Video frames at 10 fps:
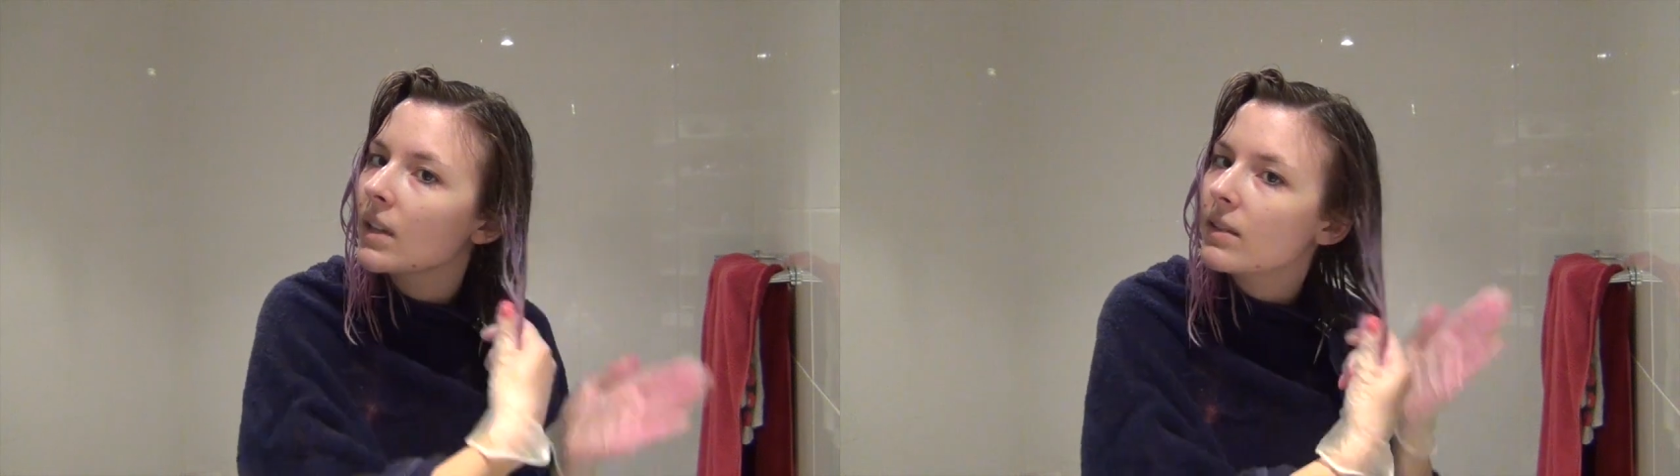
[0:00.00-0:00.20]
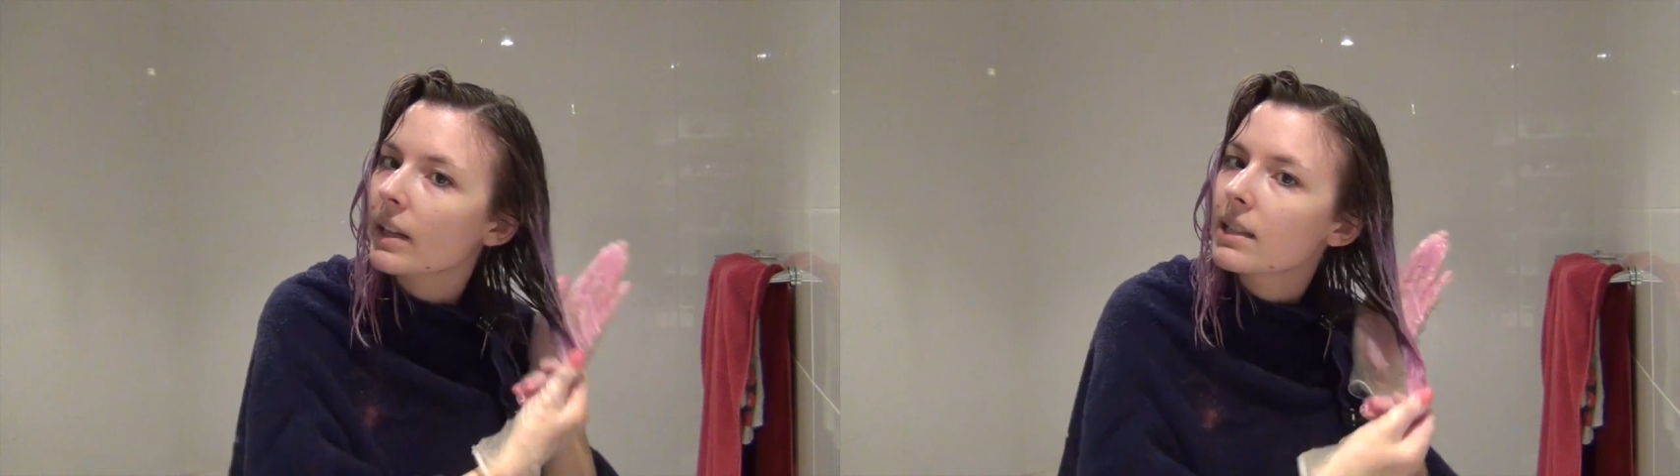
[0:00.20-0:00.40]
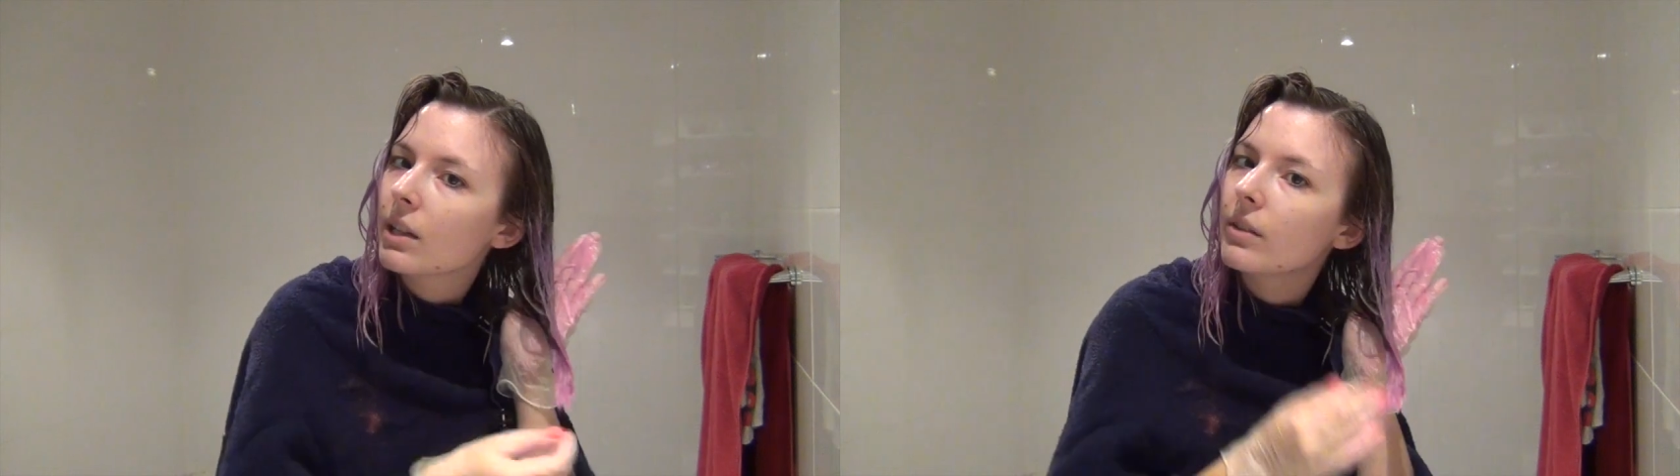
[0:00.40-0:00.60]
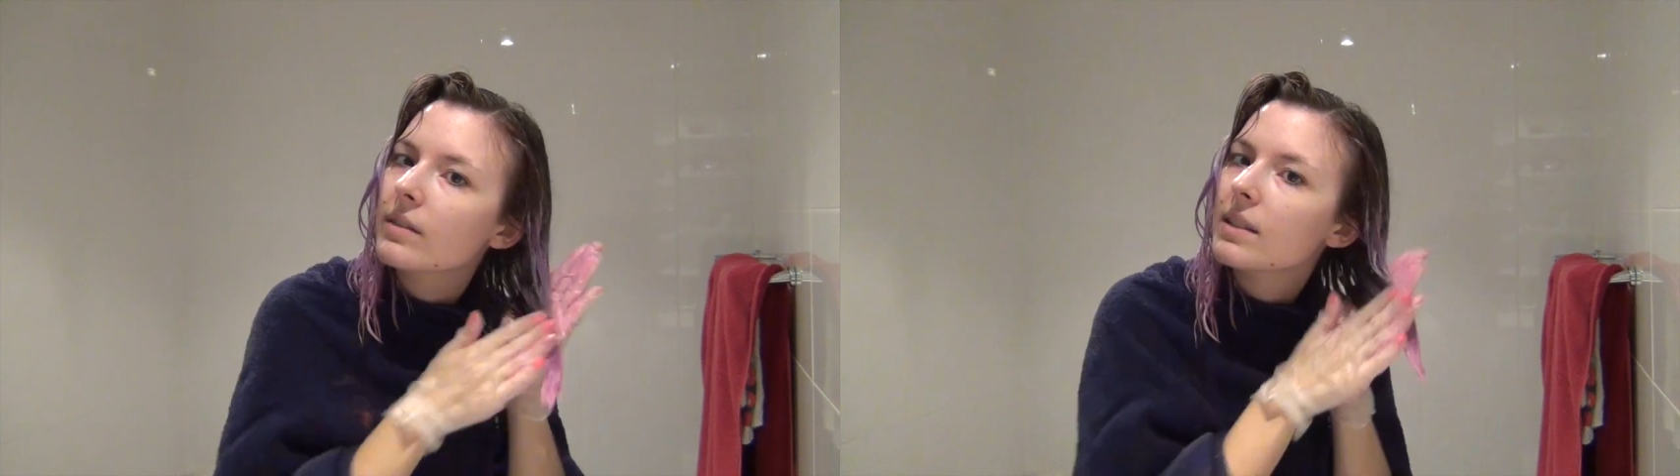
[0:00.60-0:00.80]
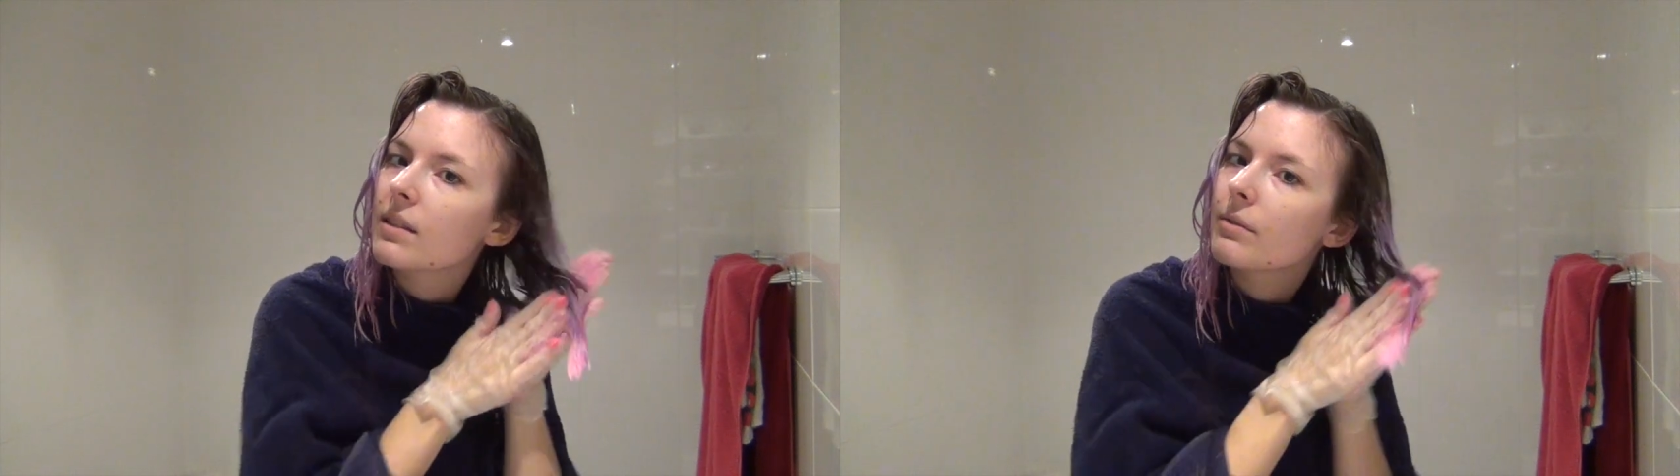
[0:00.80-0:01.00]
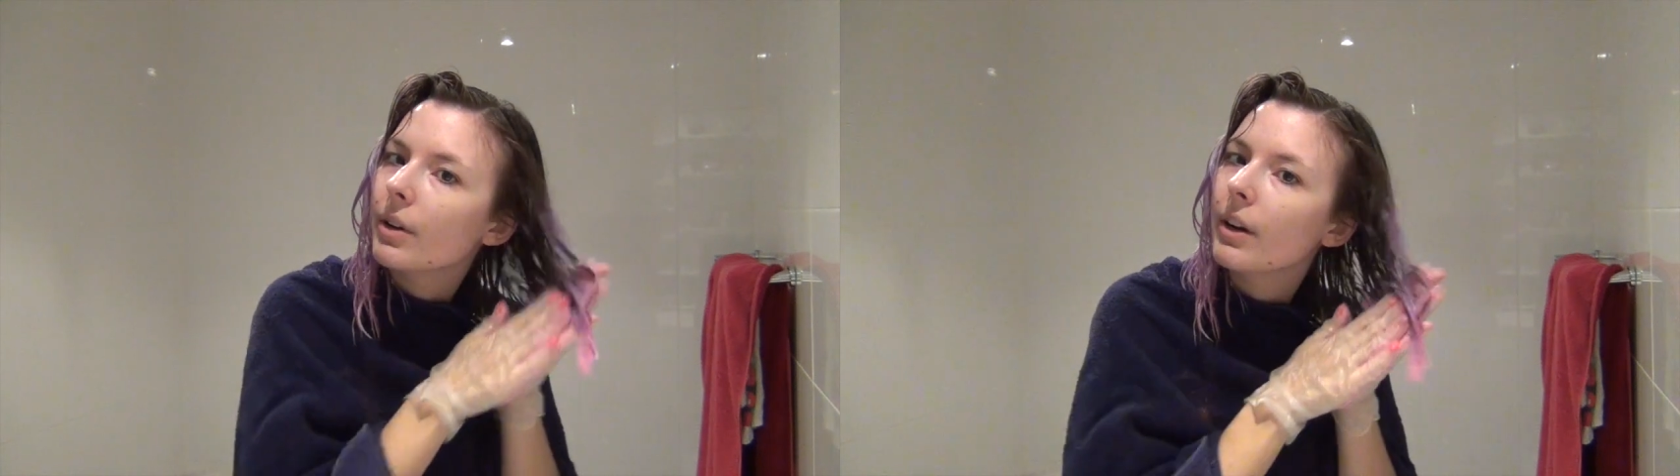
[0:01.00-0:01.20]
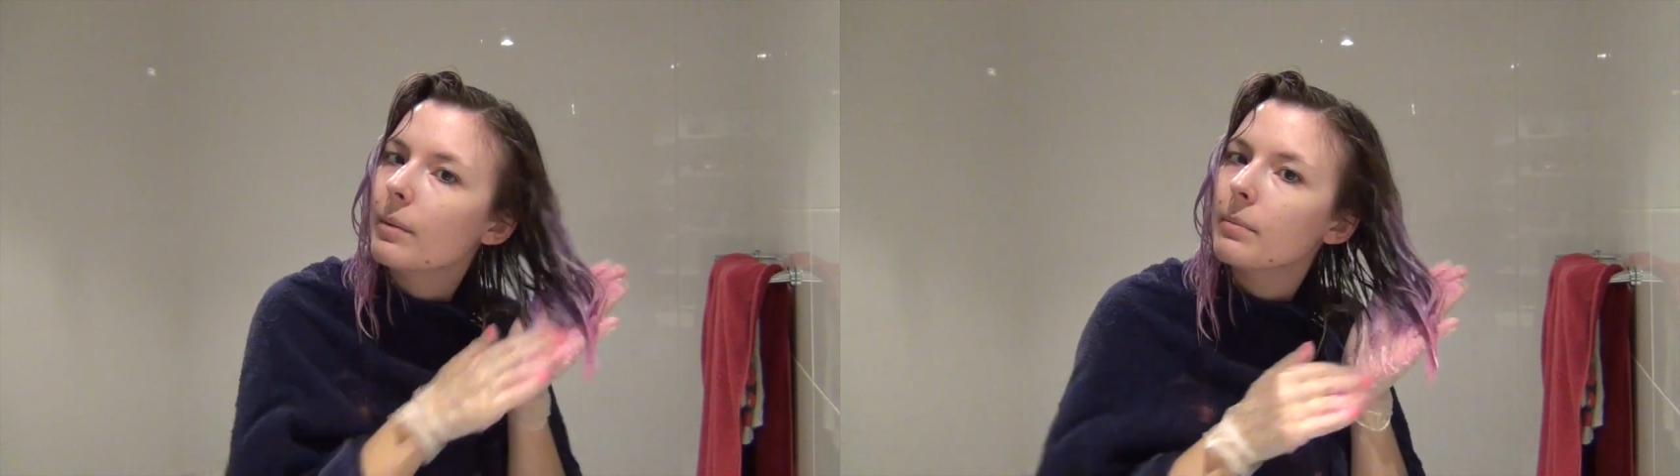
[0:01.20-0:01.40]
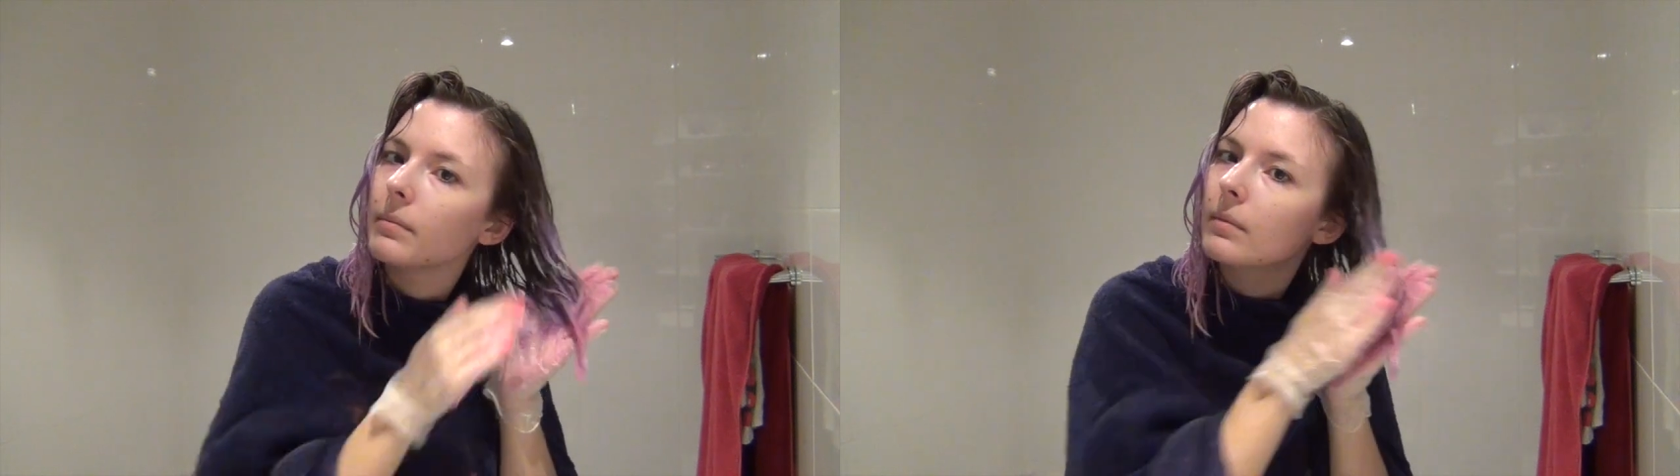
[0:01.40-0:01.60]
So I can tell that this is a
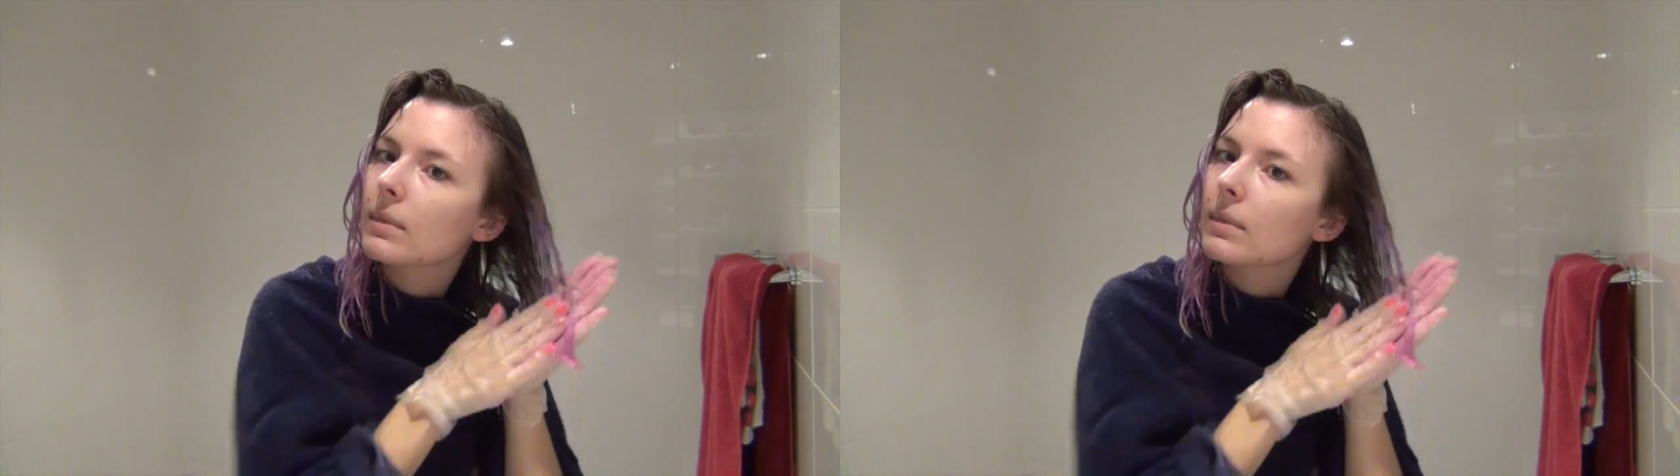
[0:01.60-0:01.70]
very